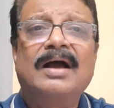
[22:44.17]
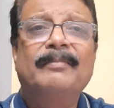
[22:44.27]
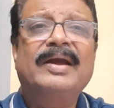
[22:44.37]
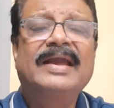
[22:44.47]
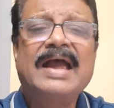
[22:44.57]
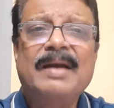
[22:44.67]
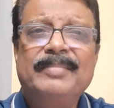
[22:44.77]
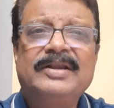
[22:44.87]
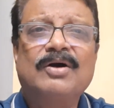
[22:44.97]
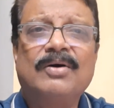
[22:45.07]
make a
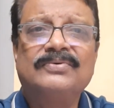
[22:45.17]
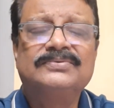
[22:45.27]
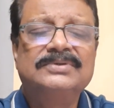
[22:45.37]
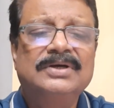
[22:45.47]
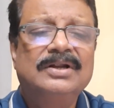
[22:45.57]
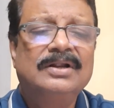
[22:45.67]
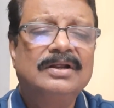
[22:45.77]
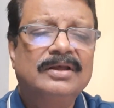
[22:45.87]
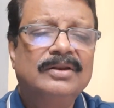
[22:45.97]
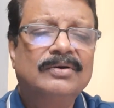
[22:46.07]
habit of,
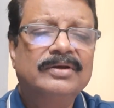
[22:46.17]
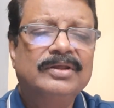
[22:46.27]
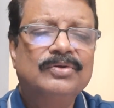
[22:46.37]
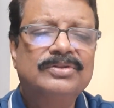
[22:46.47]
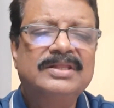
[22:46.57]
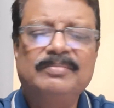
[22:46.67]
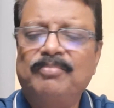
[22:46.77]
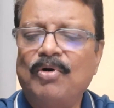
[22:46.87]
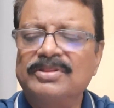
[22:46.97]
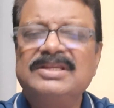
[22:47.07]
using
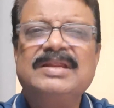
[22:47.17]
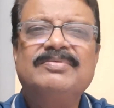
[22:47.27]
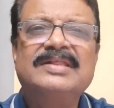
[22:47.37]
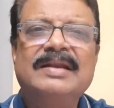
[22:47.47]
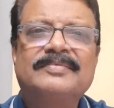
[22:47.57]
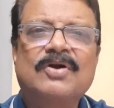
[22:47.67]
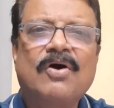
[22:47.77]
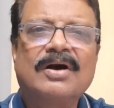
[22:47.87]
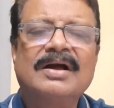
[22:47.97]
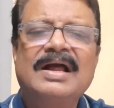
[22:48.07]
positive
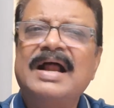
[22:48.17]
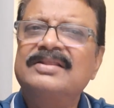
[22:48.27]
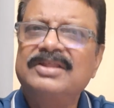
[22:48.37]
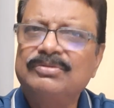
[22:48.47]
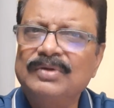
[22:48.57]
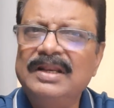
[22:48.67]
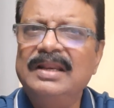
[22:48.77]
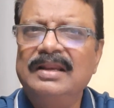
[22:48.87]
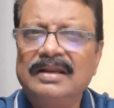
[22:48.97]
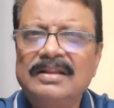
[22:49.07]
self-talk, and this
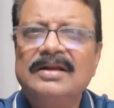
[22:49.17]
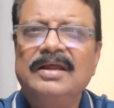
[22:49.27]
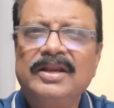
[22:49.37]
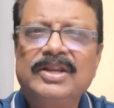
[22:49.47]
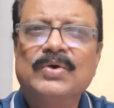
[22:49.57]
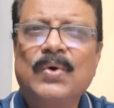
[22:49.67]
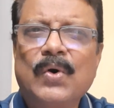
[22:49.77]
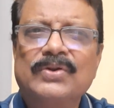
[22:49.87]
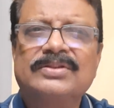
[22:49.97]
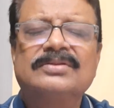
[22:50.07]
will, in due
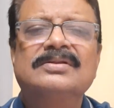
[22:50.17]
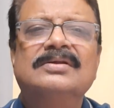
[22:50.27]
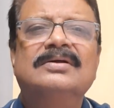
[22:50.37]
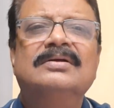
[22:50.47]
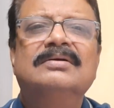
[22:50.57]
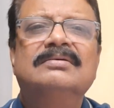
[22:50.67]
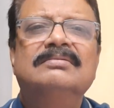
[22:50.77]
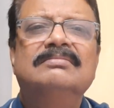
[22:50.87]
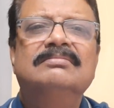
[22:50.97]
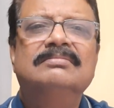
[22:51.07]
course,
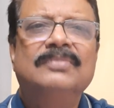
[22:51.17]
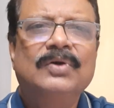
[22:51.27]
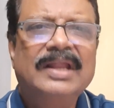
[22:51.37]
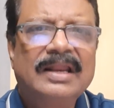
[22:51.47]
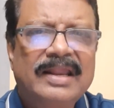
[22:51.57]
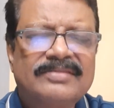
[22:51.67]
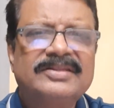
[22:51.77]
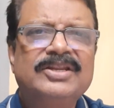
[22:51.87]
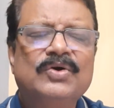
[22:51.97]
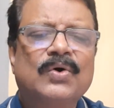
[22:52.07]
will
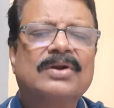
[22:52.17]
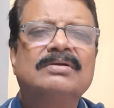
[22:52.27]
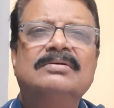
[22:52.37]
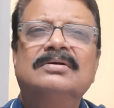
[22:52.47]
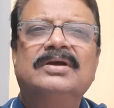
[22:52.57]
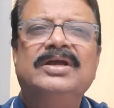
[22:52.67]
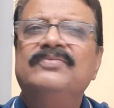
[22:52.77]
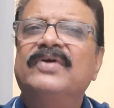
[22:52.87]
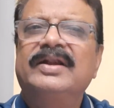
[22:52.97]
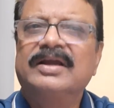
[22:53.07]
lessen your
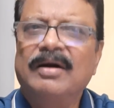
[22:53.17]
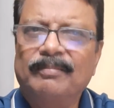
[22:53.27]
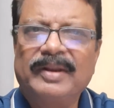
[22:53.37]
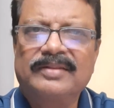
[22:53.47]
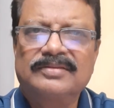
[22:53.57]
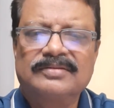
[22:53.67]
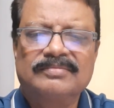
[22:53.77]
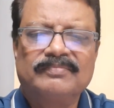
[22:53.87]
inferiority complex.